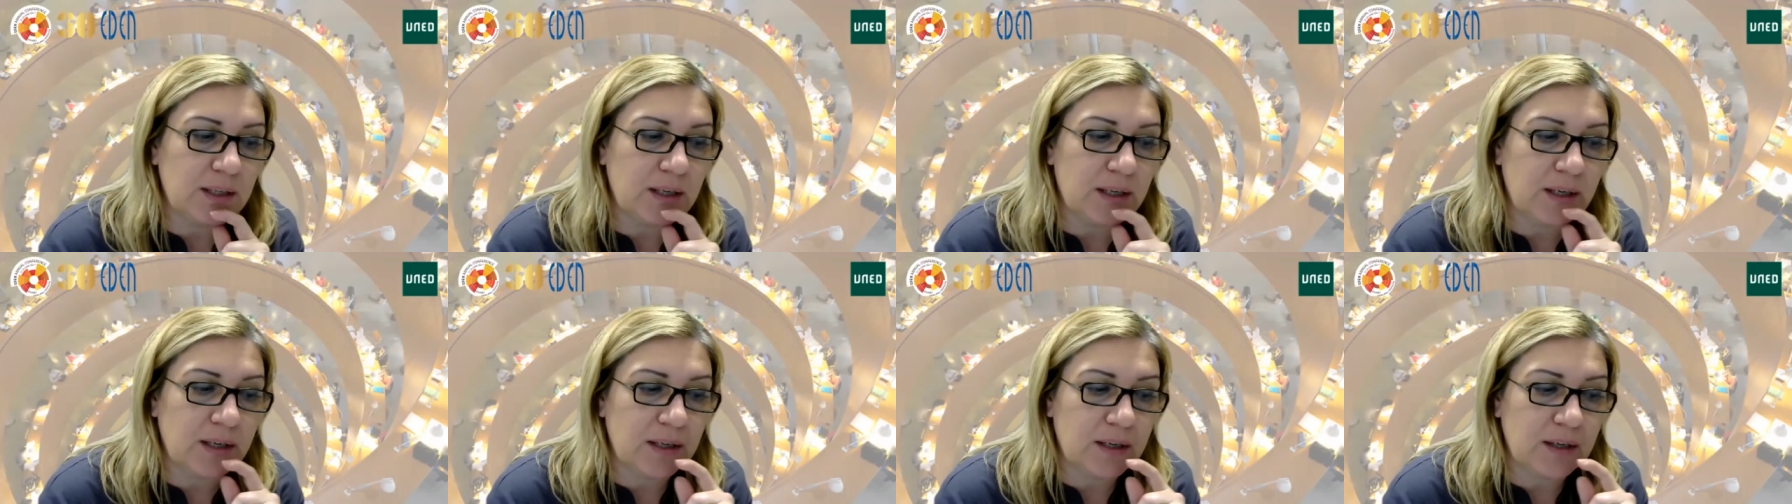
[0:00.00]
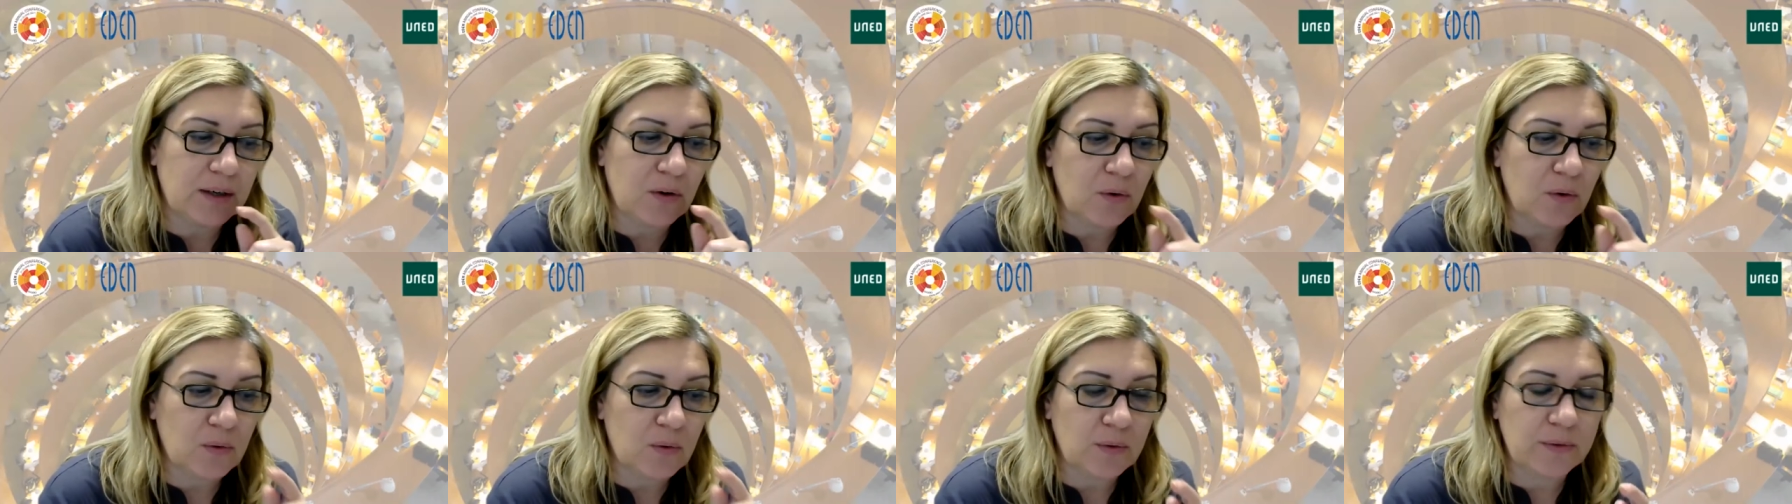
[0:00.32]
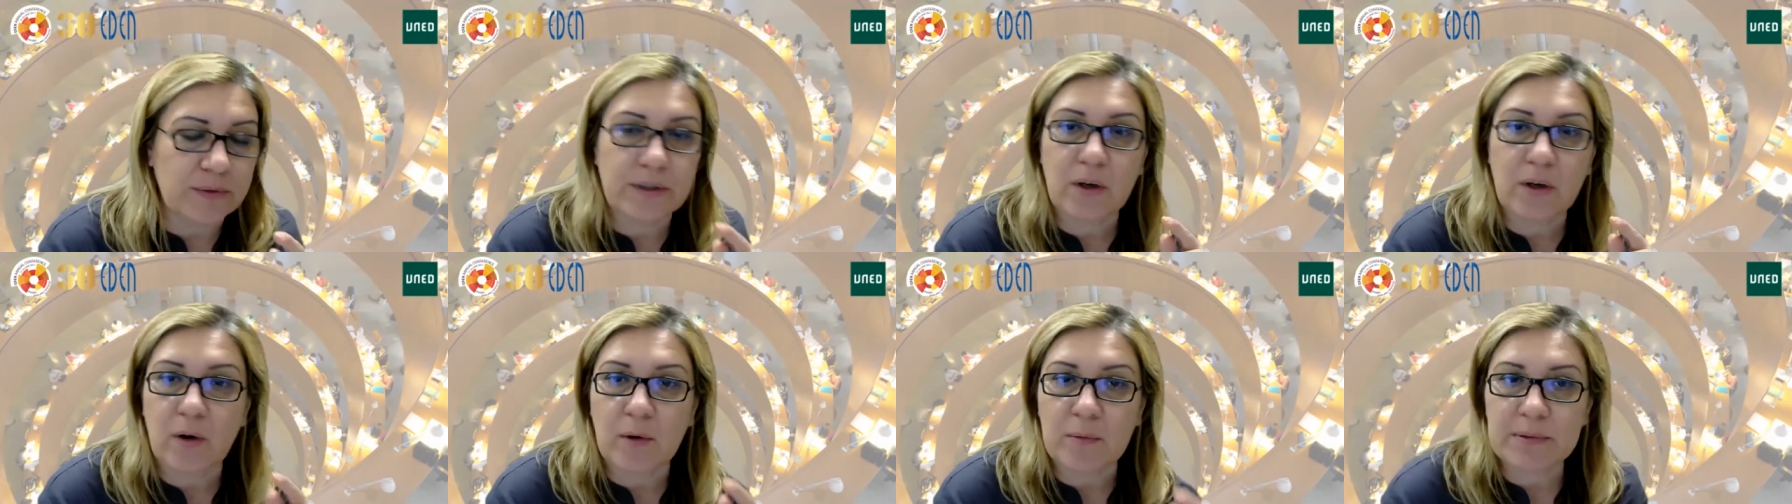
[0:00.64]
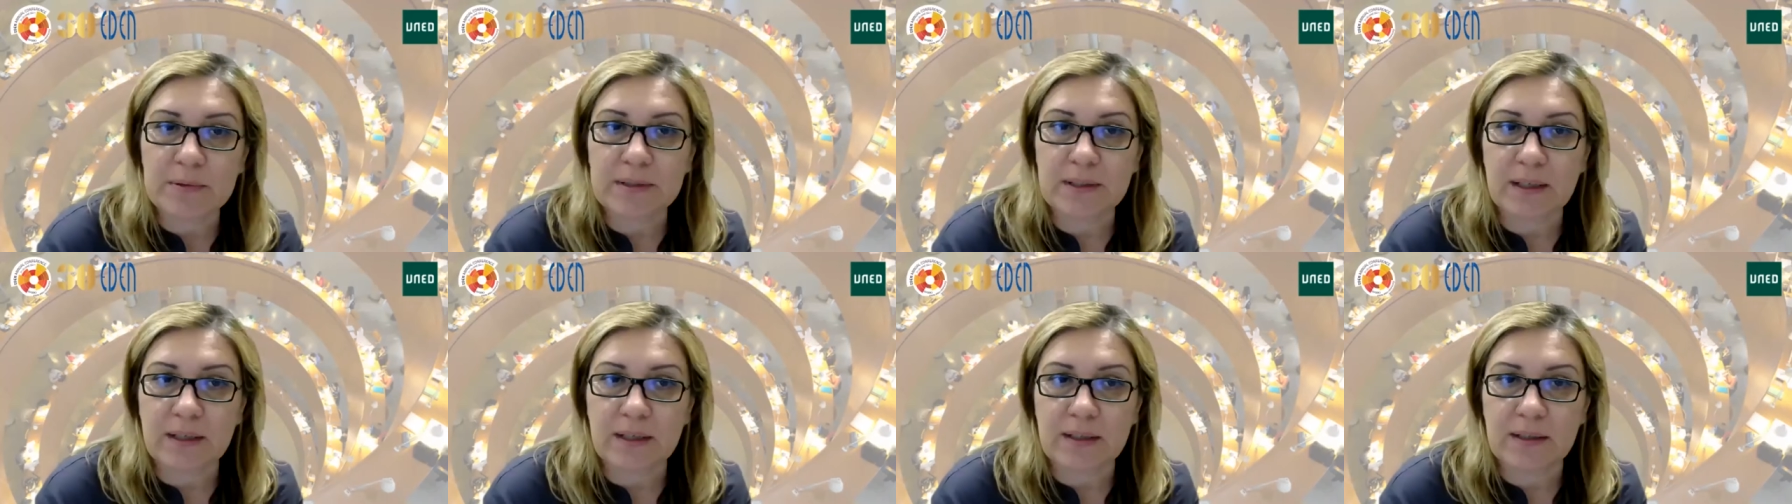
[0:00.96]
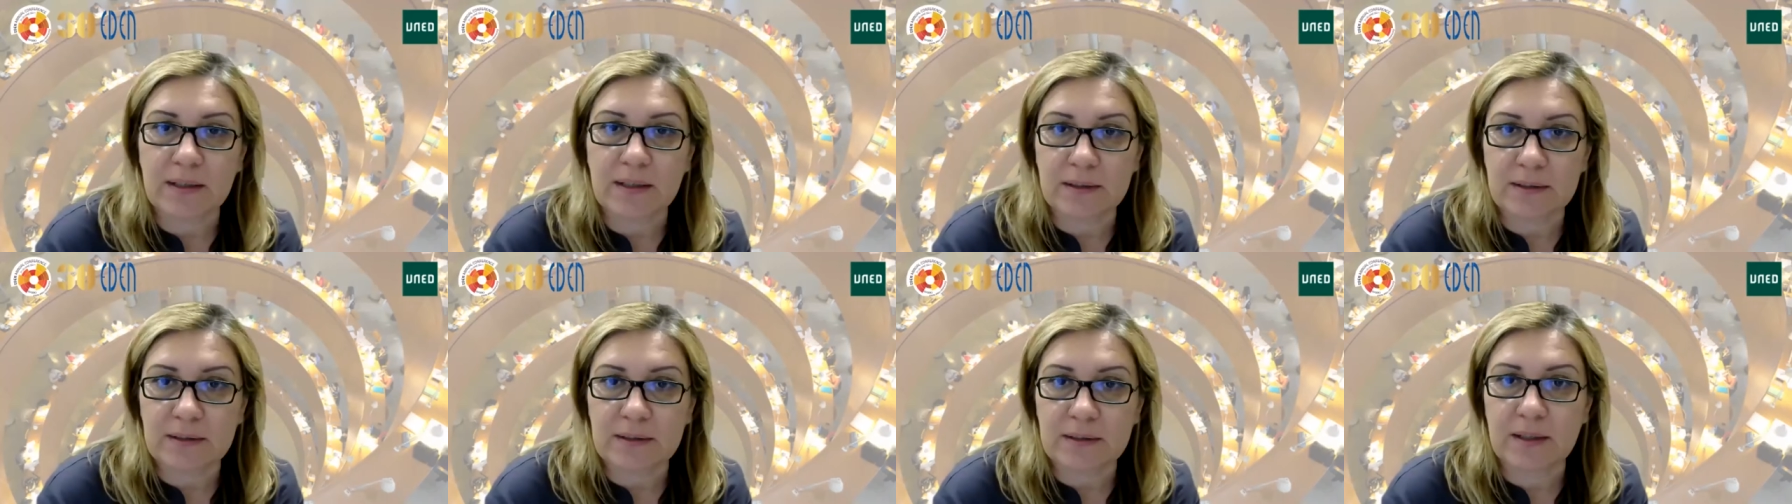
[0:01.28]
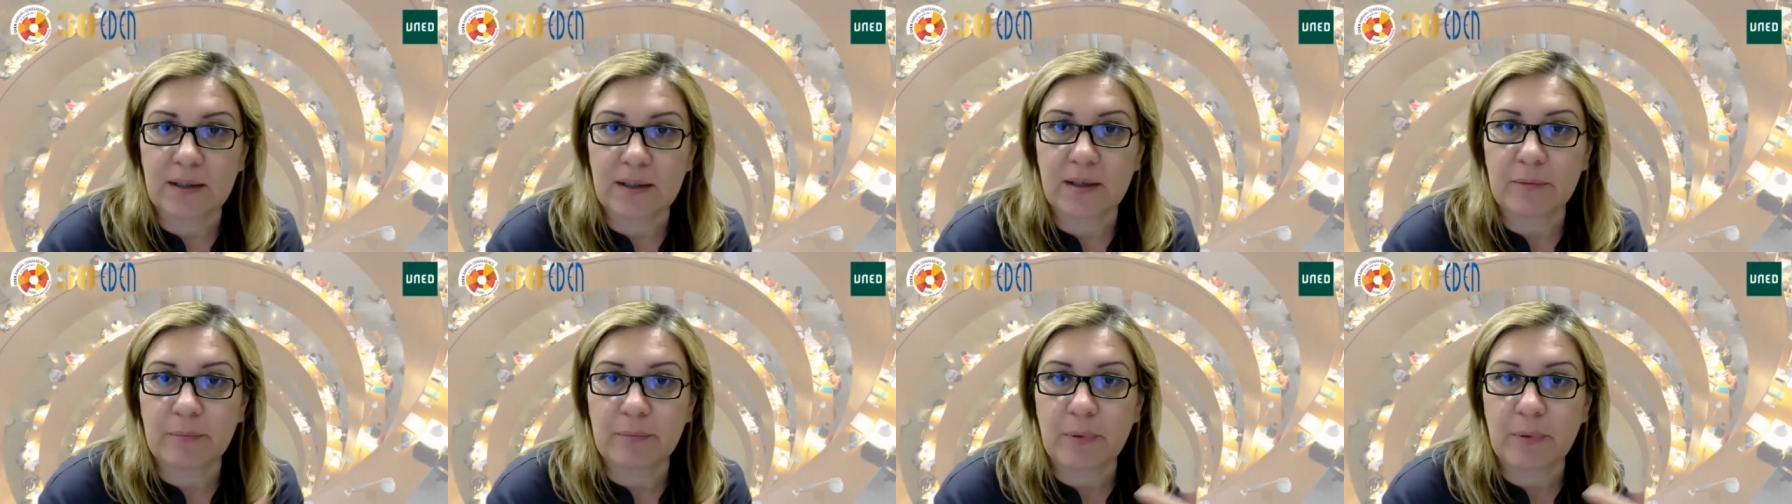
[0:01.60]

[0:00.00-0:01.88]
all the obstacles,